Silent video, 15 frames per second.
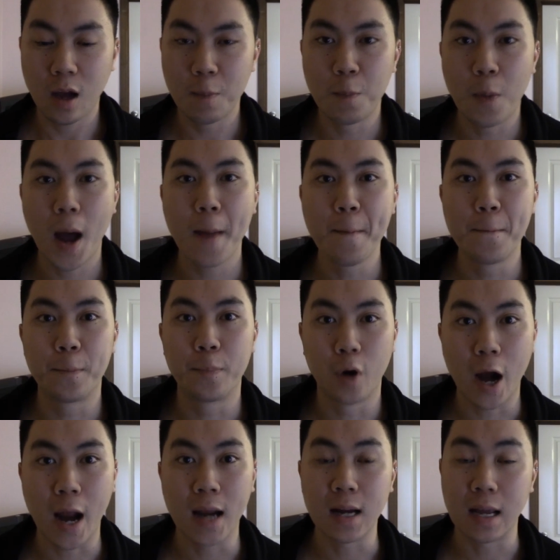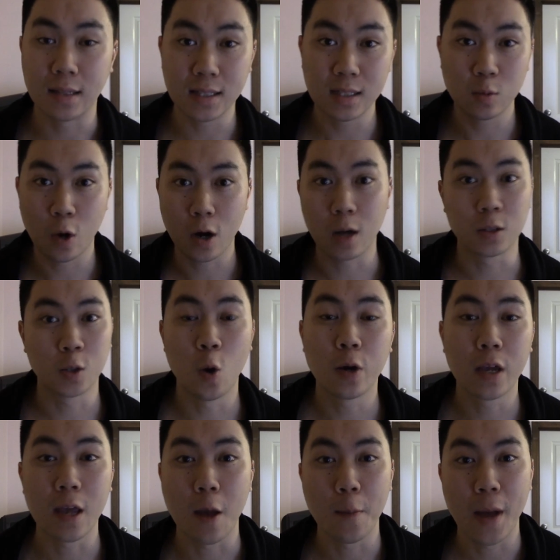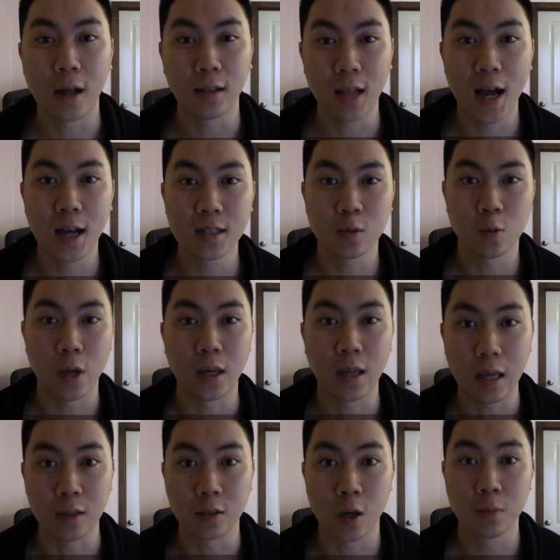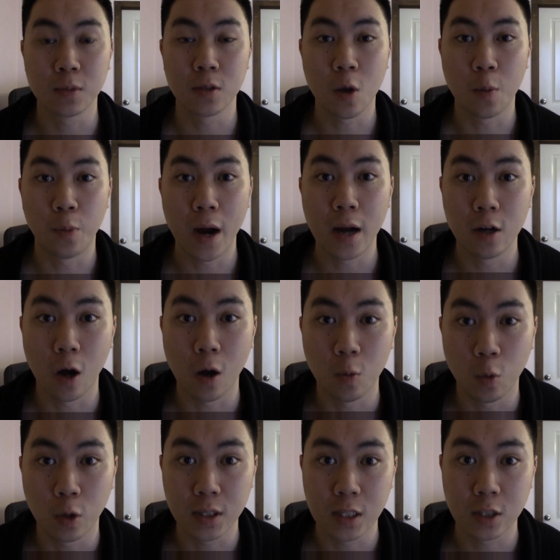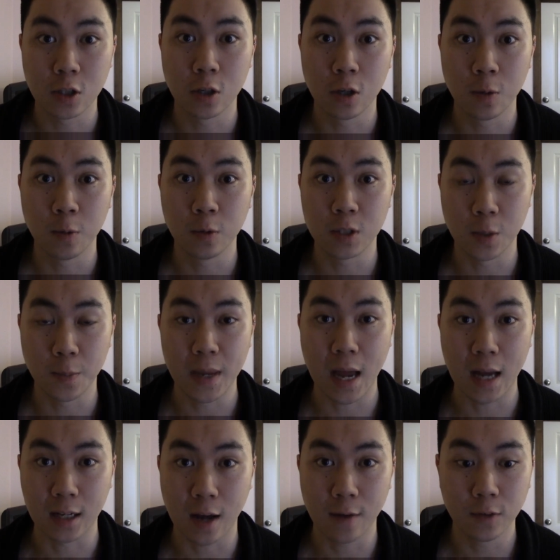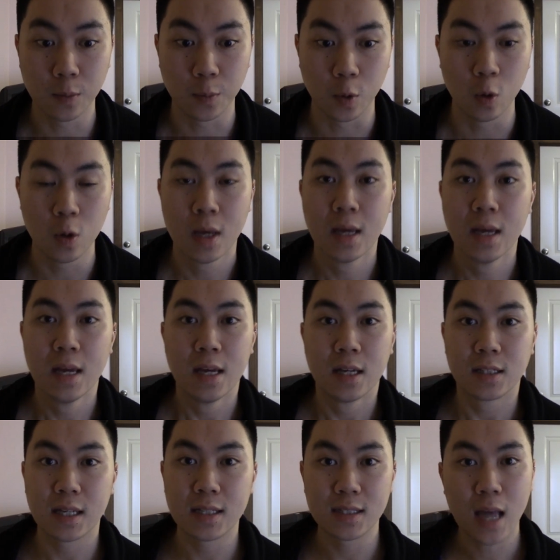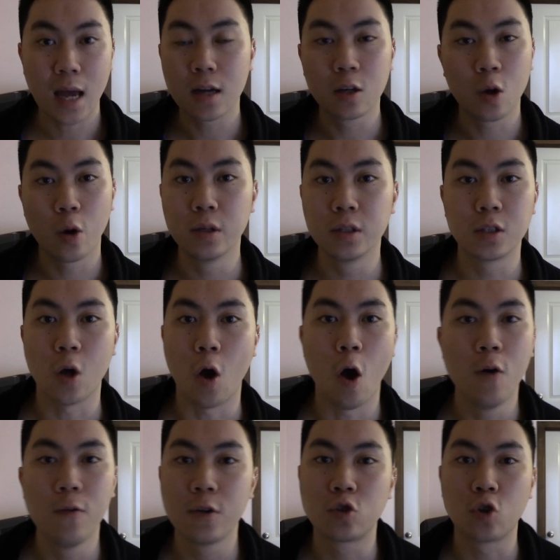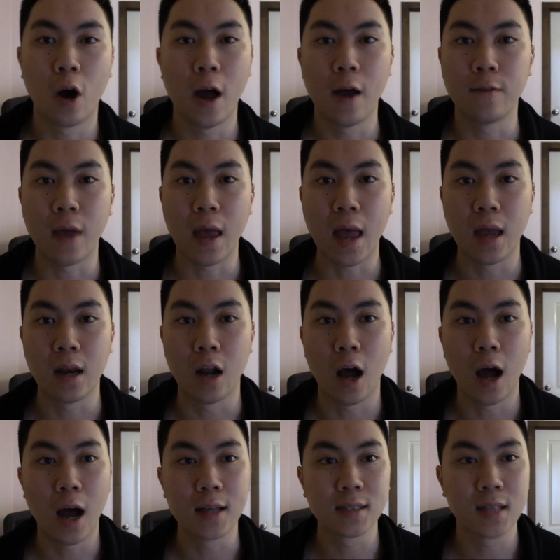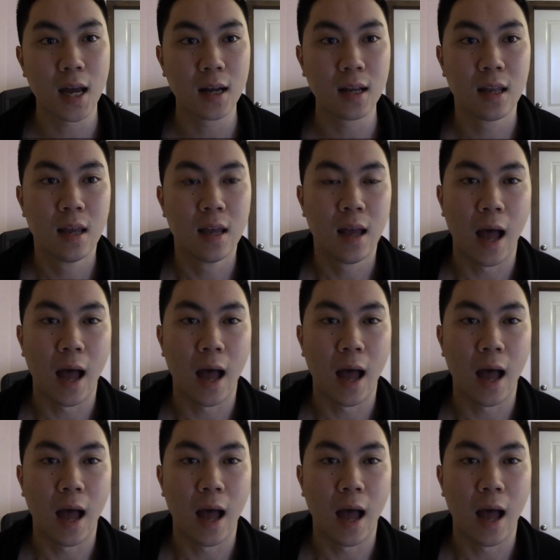my brain, and this is what I was talking about last week in terms of your brain not wanting to be uncomfortable, just started going to overdrive, and I started